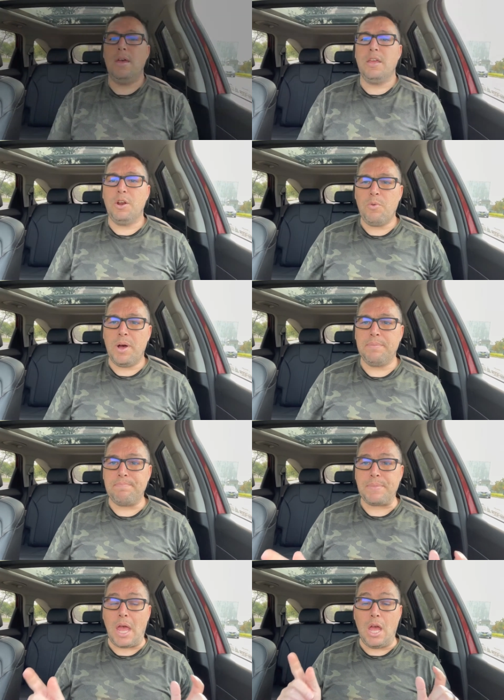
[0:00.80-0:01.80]
You know what?
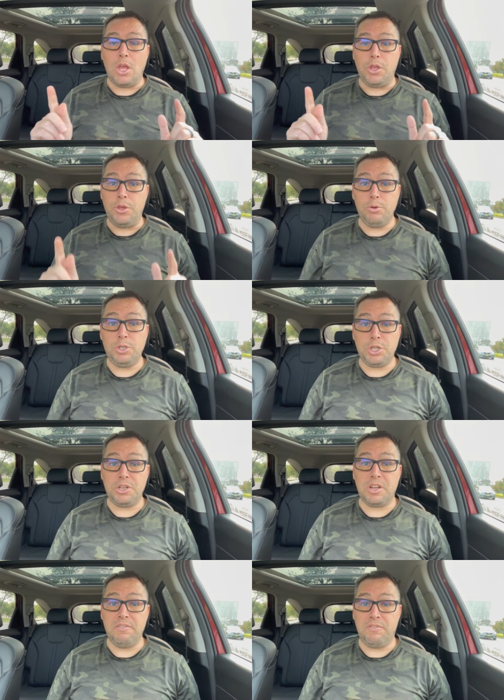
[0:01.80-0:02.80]
You
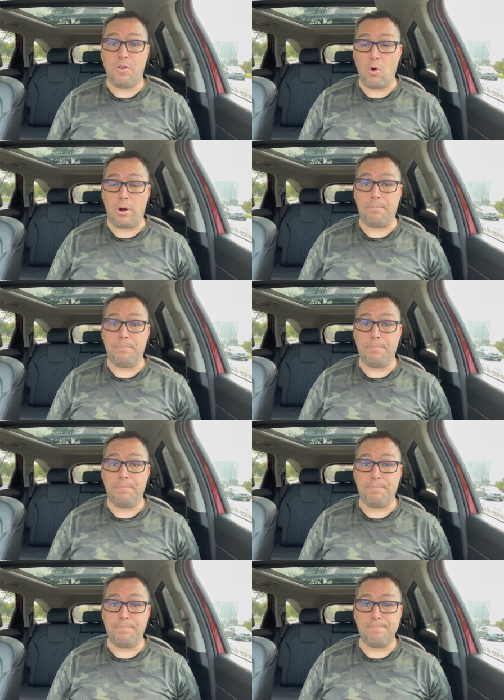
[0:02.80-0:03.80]
should conform.
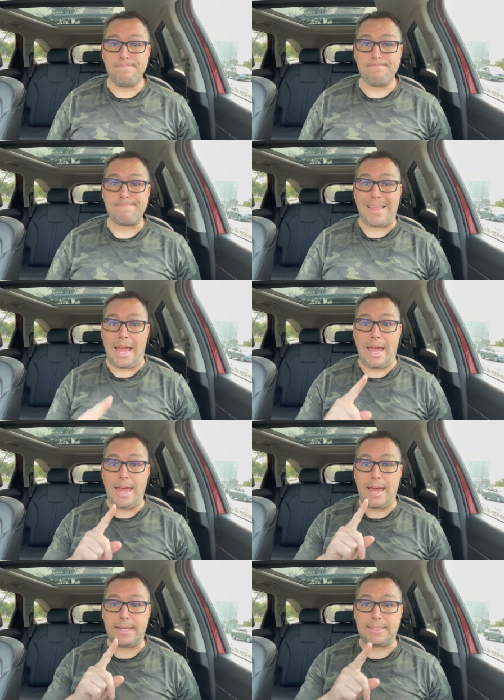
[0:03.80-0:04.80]

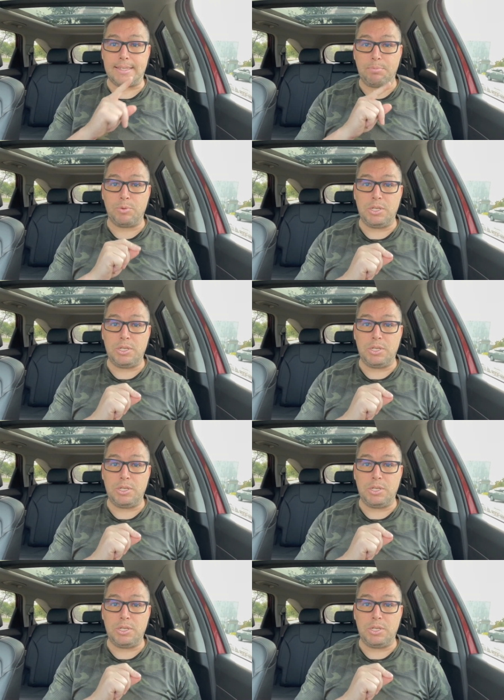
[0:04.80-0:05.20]
Except when